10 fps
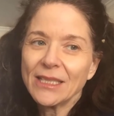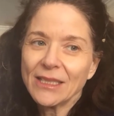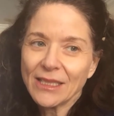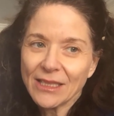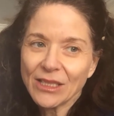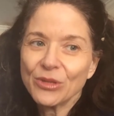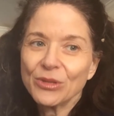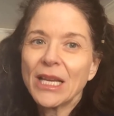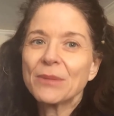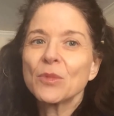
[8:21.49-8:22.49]
and then they slowed
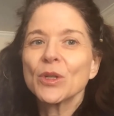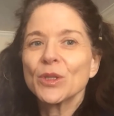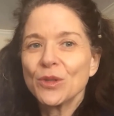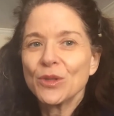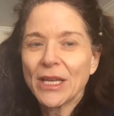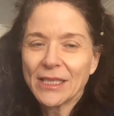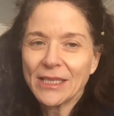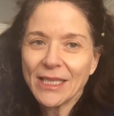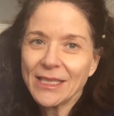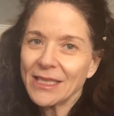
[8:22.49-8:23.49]
down more in
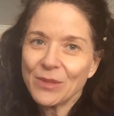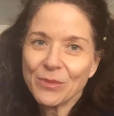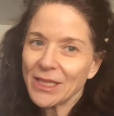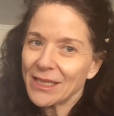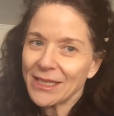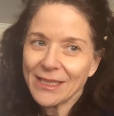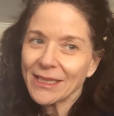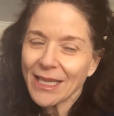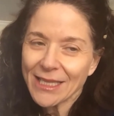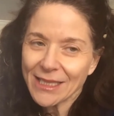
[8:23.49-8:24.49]
2019, but it
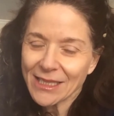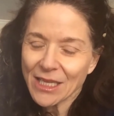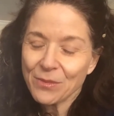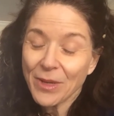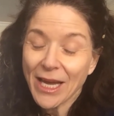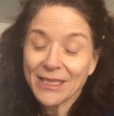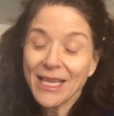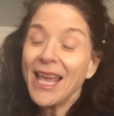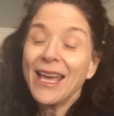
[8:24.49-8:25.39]
still has its impact.